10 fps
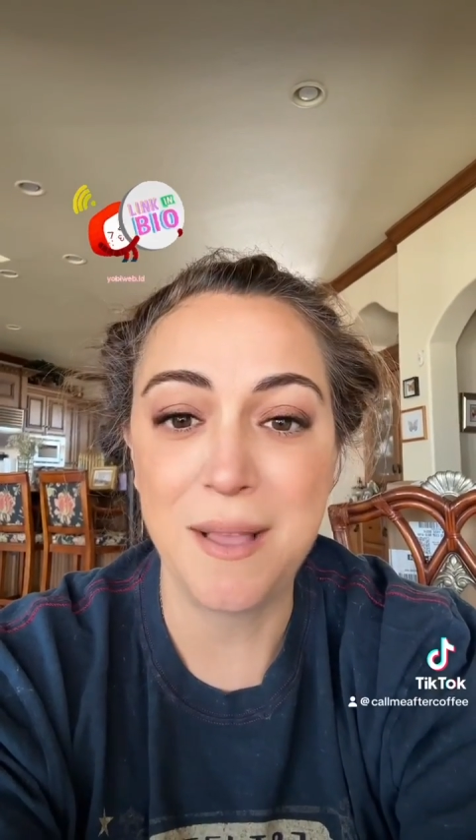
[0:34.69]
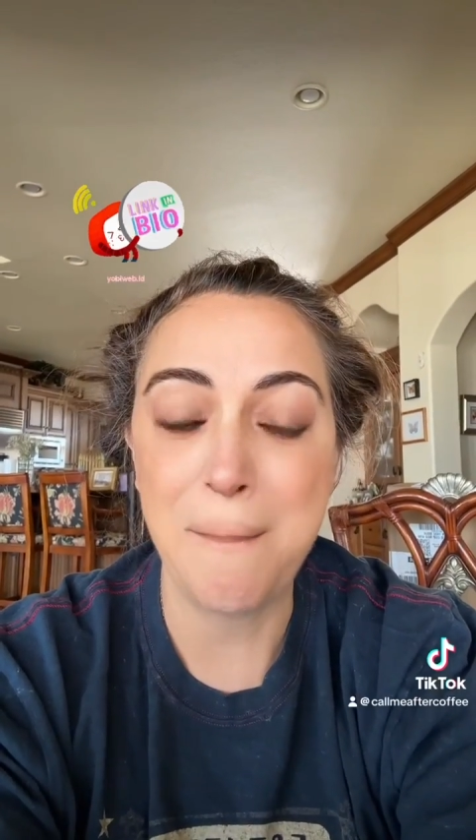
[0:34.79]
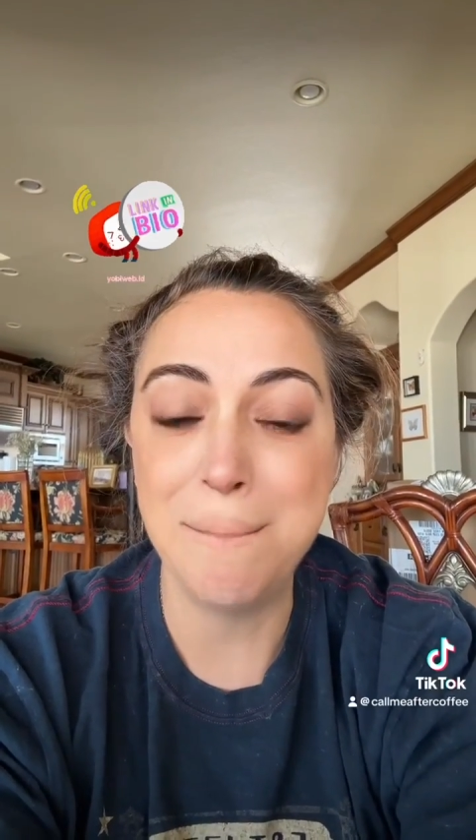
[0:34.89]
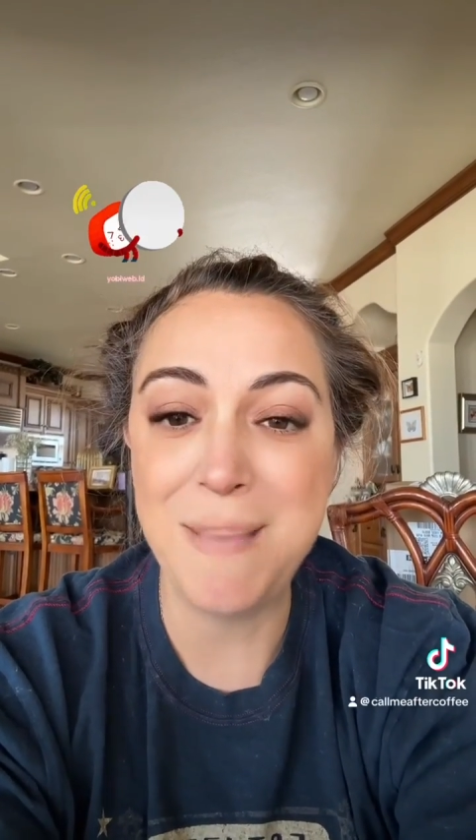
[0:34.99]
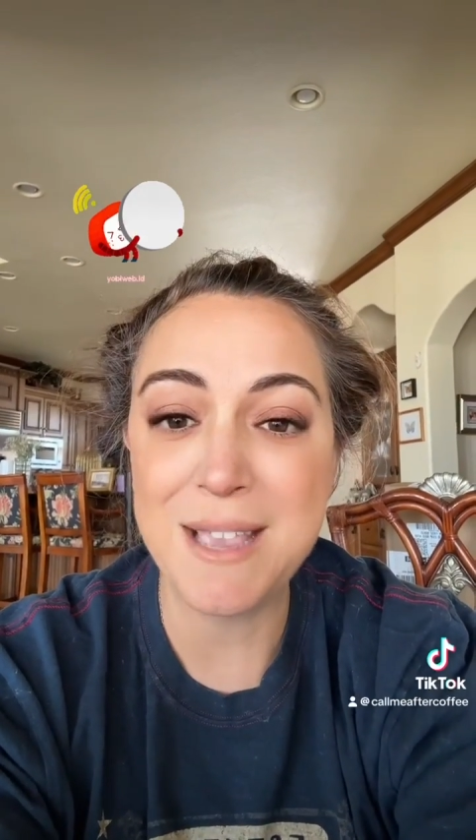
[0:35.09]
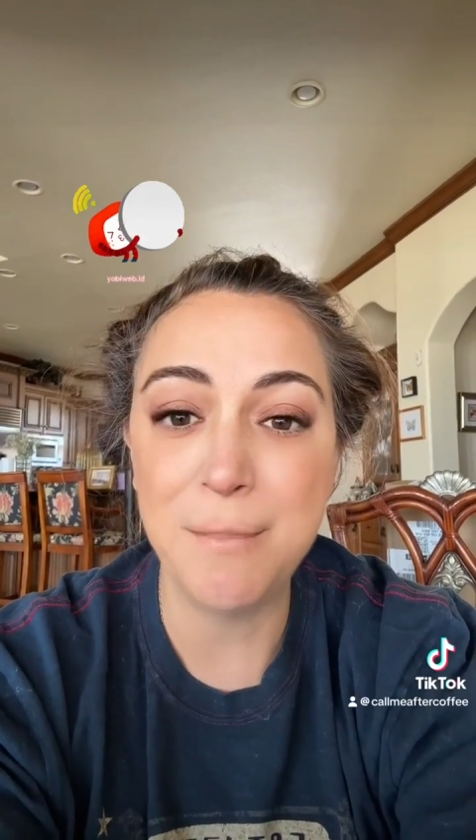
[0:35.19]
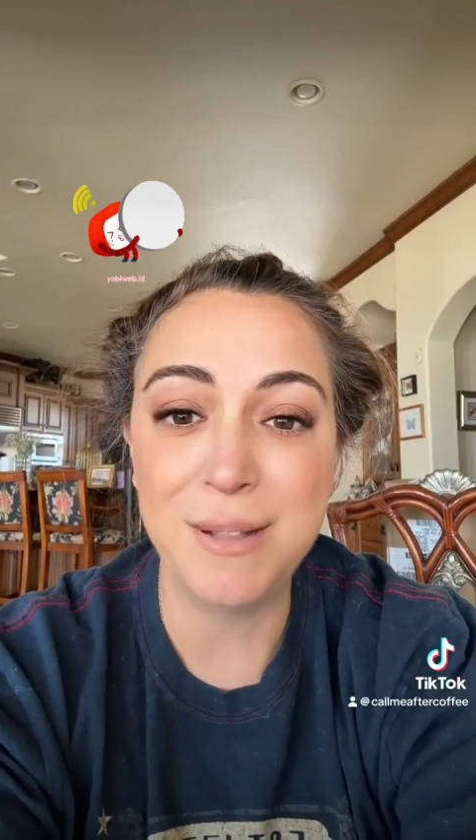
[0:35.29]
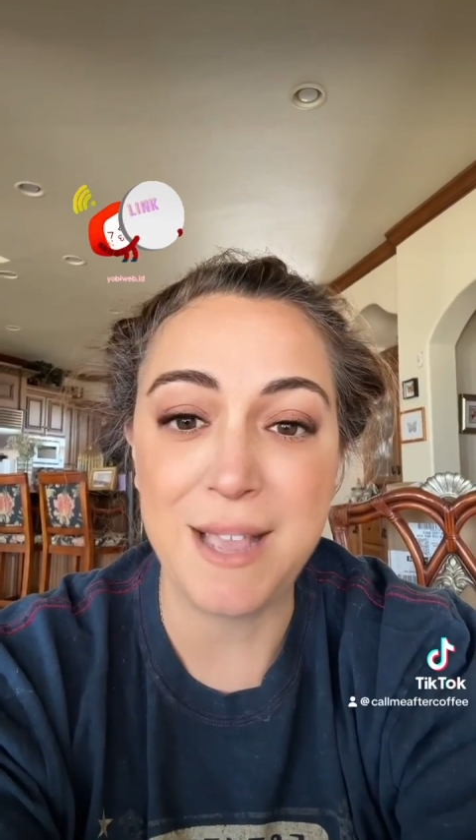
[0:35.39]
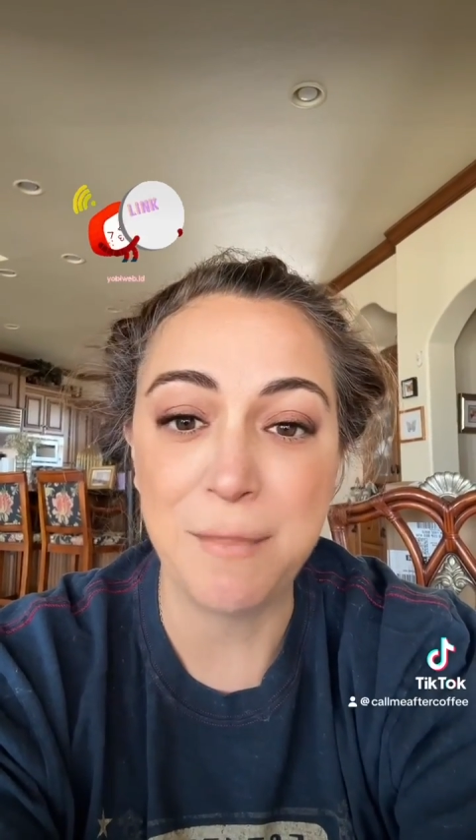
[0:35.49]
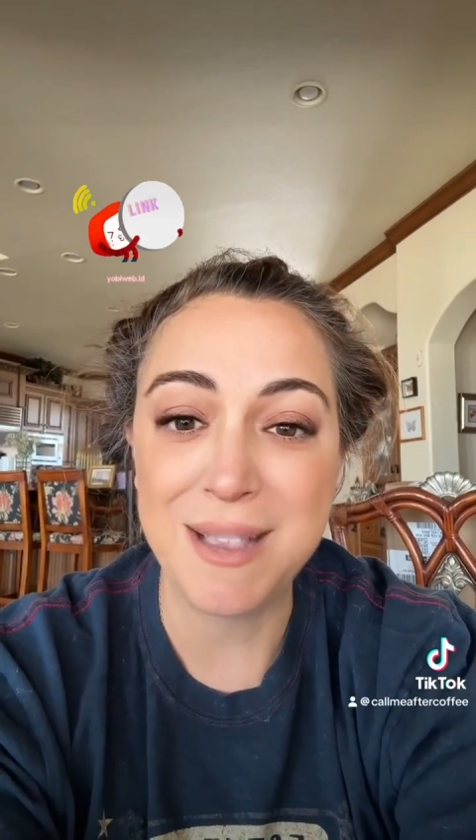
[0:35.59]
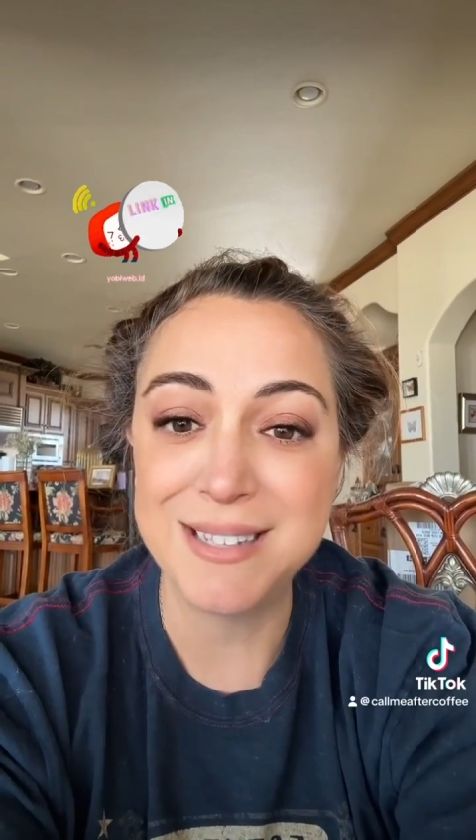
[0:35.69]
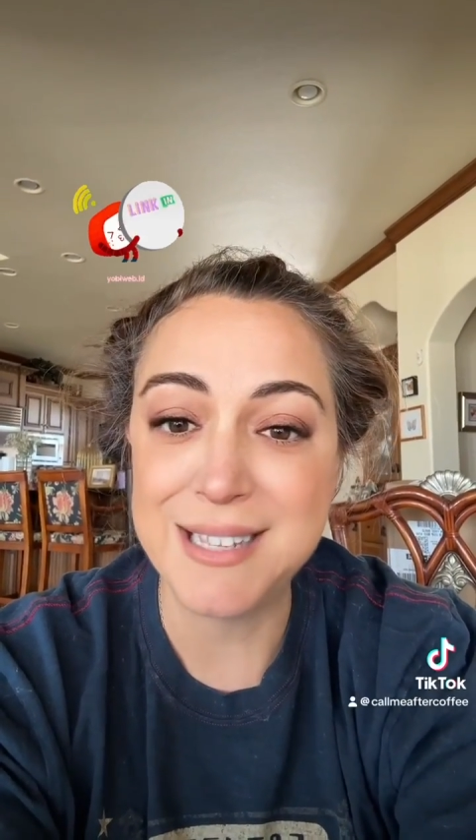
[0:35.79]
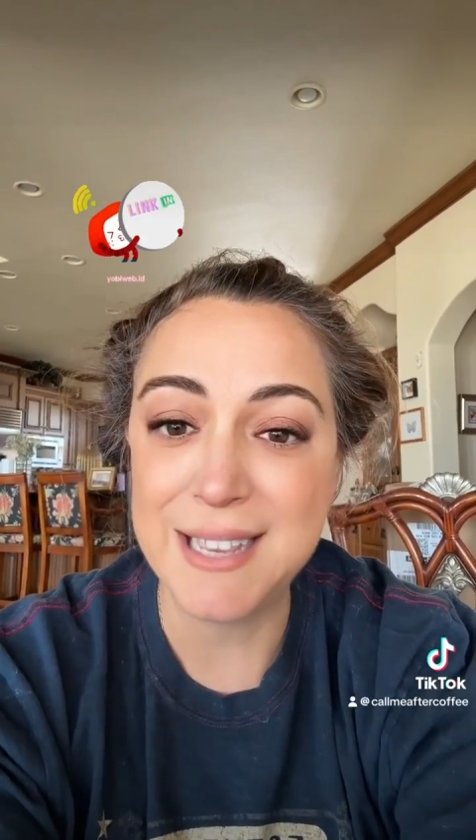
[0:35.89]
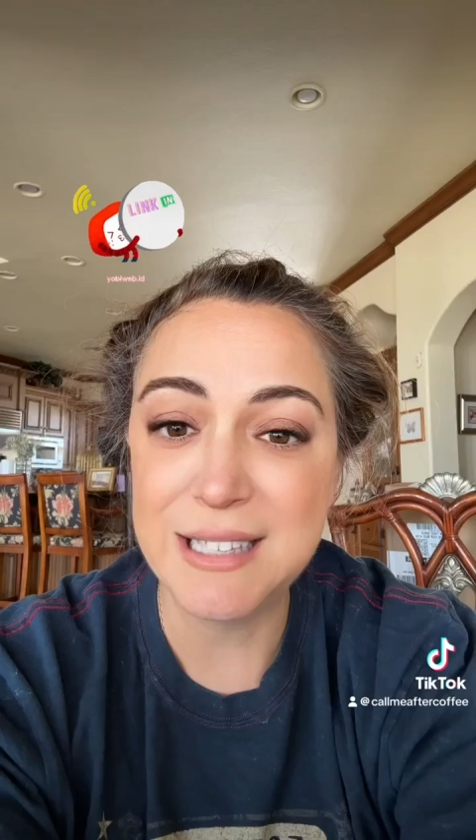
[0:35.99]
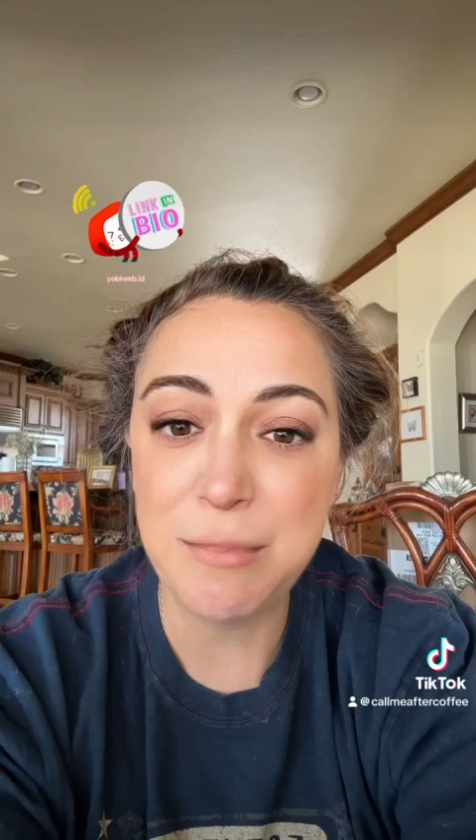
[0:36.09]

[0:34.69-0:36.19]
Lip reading: make a plan, make a daily